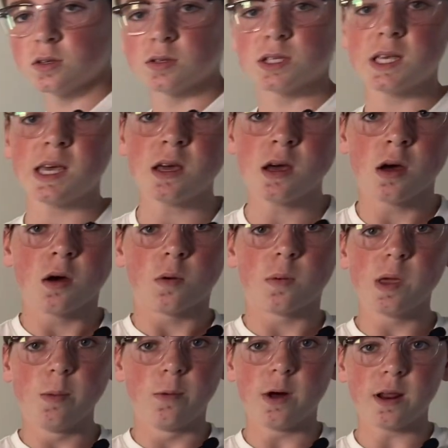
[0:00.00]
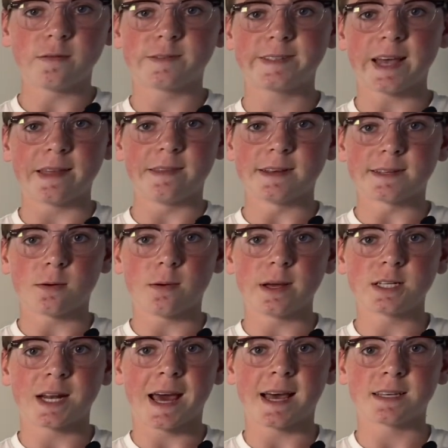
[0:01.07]
you see, we would have said this
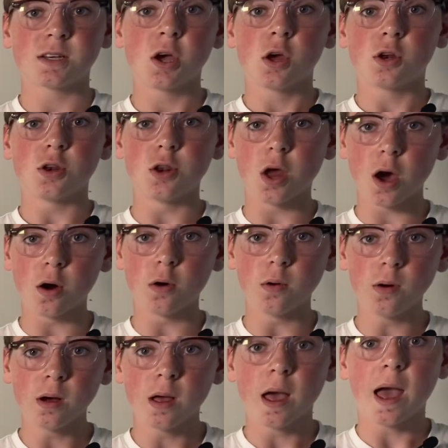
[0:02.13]
equation has no